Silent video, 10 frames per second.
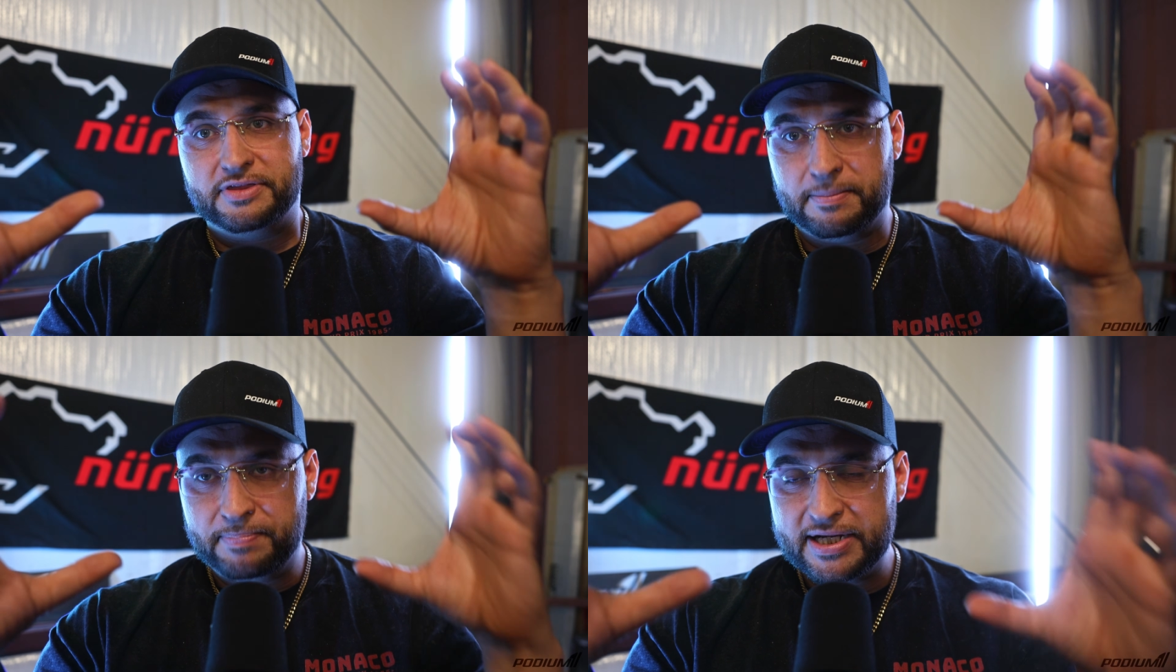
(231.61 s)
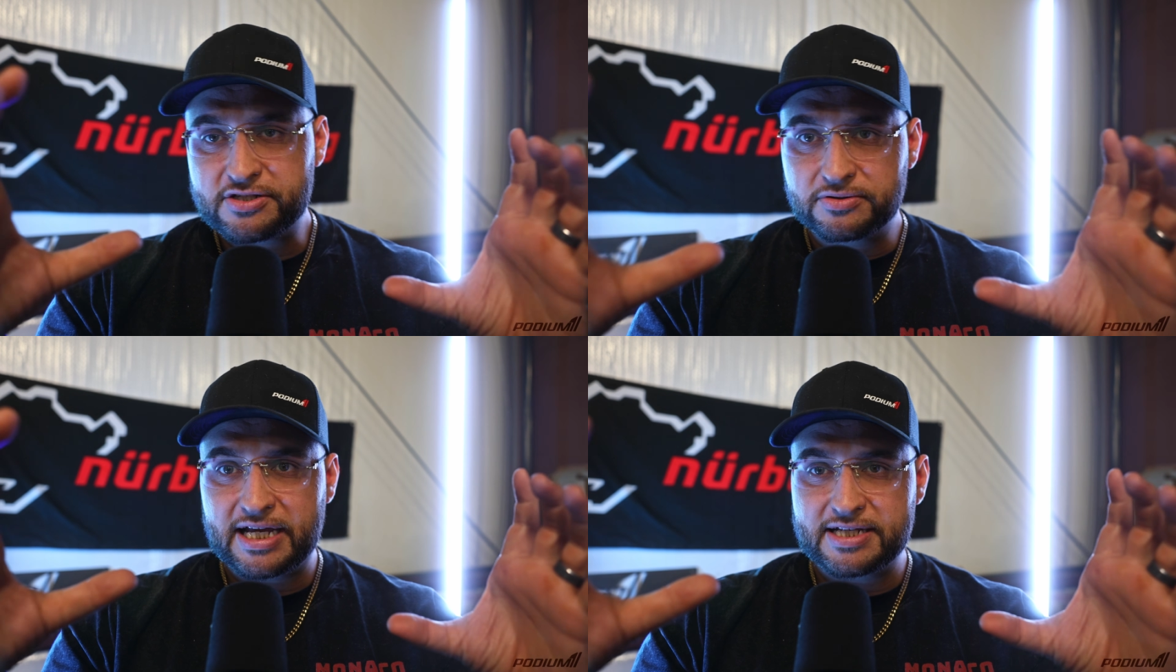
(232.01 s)
The
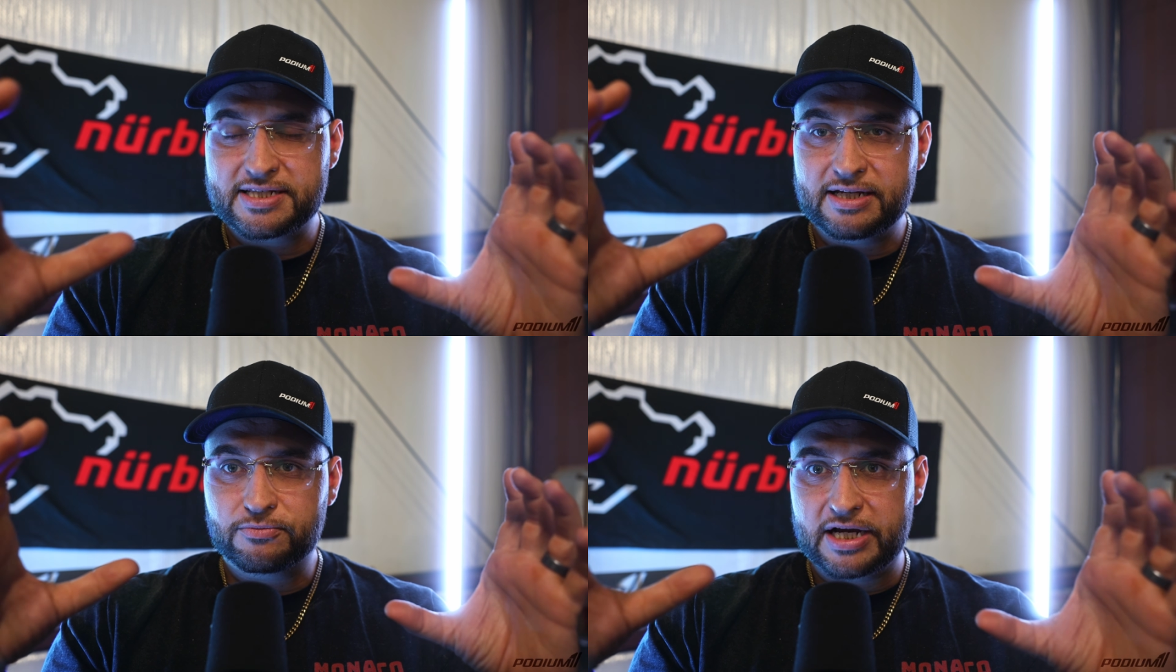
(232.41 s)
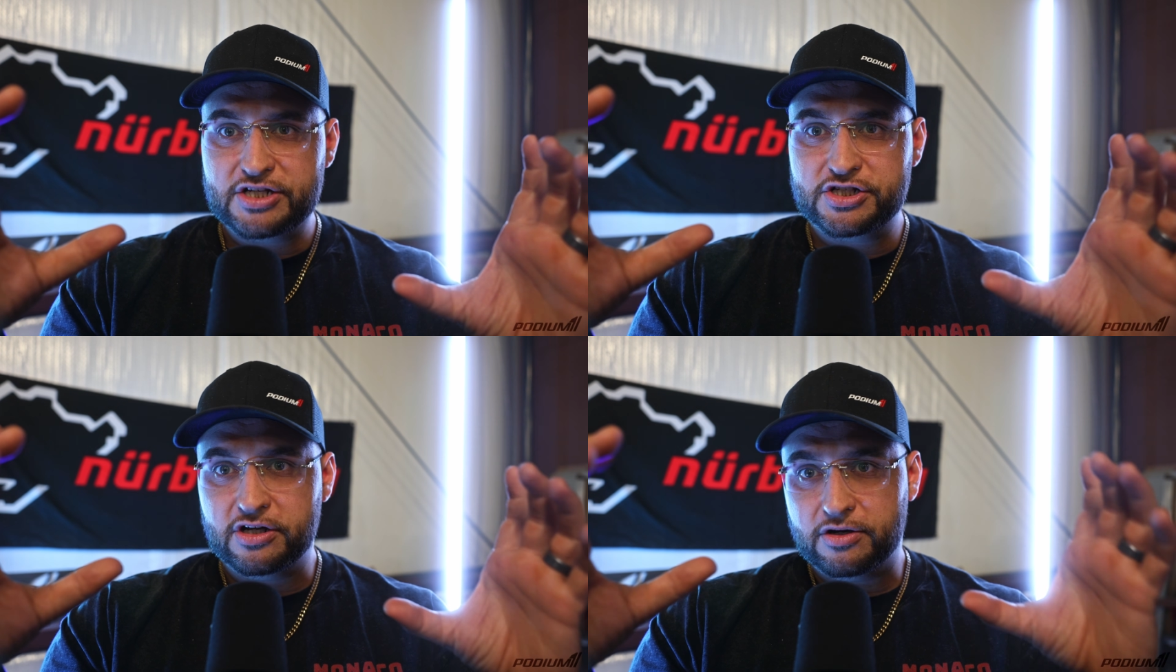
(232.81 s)
pixel density
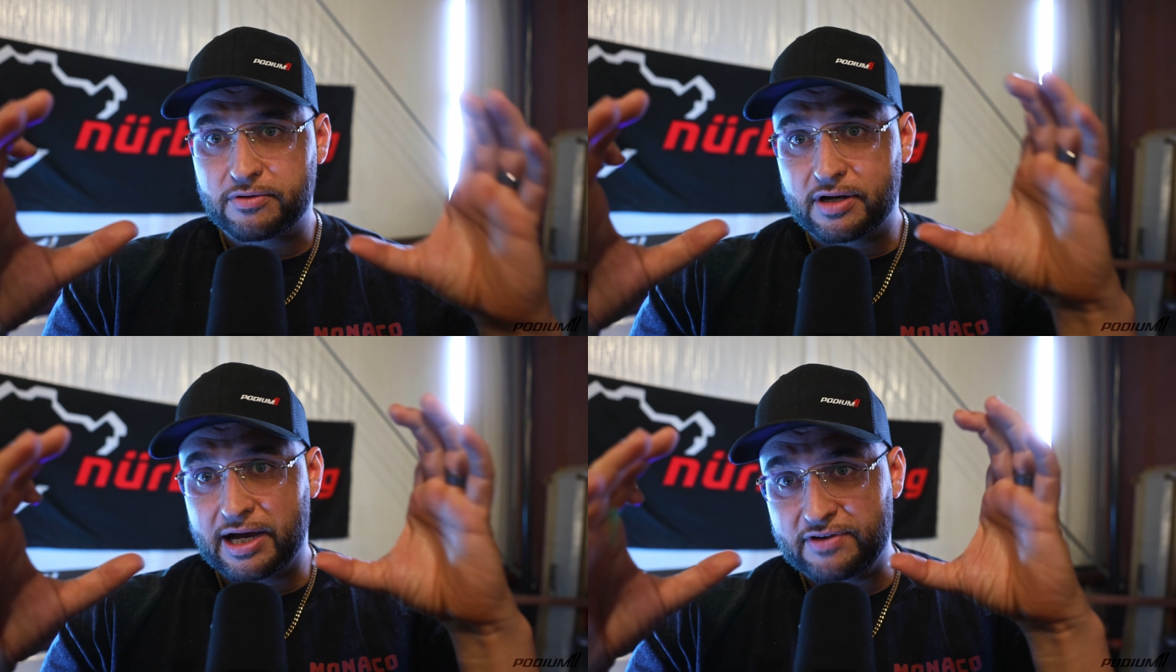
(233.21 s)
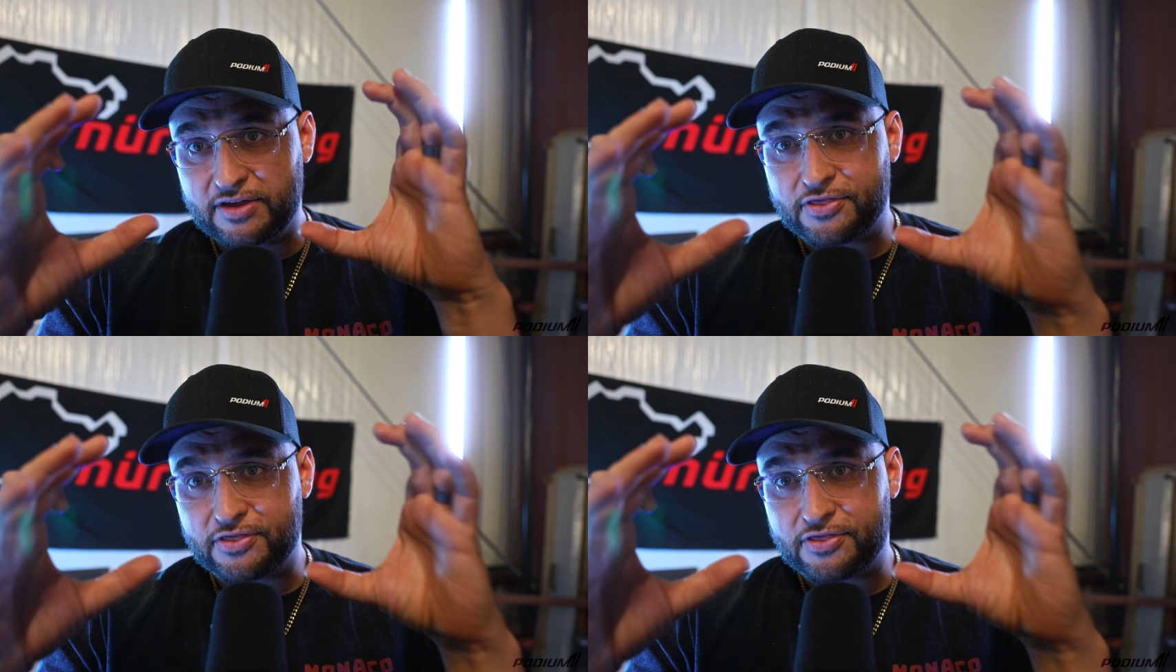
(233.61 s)
ratio of a